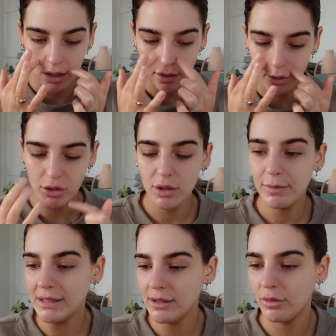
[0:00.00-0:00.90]
I should have
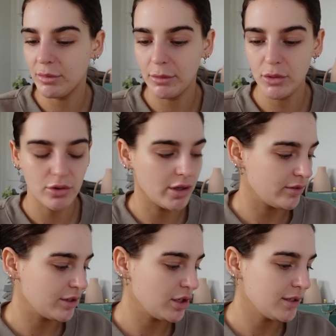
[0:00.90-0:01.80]
mixed it with my
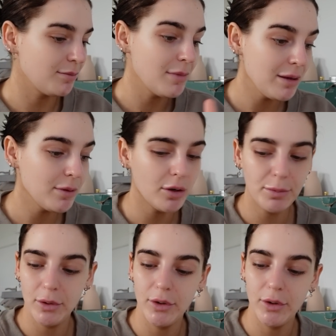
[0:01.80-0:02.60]
moisturizer actually, so maybe I'll put